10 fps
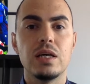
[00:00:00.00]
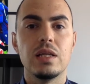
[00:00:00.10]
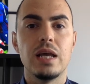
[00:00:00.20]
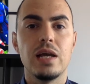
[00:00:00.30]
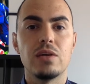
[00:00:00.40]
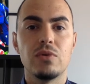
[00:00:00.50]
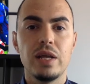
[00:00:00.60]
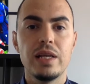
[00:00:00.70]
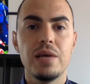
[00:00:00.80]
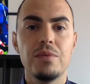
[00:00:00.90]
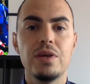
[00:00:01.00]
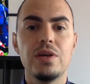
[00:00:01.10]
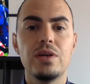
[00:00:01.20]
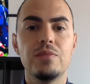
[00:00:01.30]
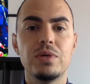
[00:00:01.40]
They had a great game
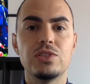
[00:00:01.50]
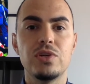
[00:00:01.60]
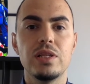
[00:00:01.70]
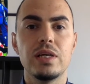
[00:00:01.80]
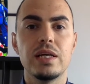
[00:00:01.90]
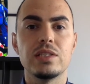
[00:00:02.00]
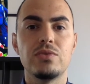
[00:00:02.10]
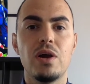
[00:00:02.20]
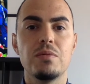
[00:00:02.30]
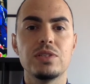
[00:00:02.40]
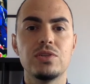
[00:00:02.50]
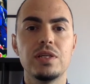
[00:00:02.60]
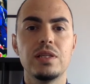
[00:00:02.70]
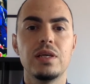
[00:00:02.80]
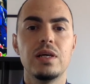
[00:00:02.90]
here in Madrid against Real Madrid,
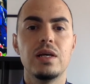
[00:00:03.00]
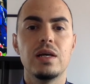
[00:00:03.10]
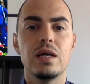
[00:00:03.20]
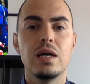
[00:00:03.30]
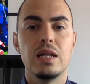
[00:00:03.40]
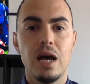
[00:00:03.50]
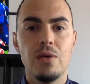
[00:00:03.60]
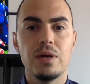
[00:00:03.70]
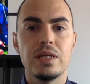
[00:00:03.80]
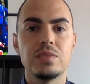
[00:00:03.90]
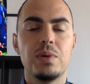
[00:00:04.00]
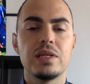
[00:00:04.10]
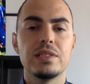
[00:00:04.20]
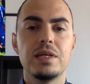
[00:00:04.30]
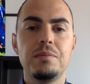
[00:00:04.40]
now against
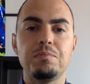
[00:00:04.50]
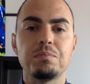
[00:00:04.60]
Barca.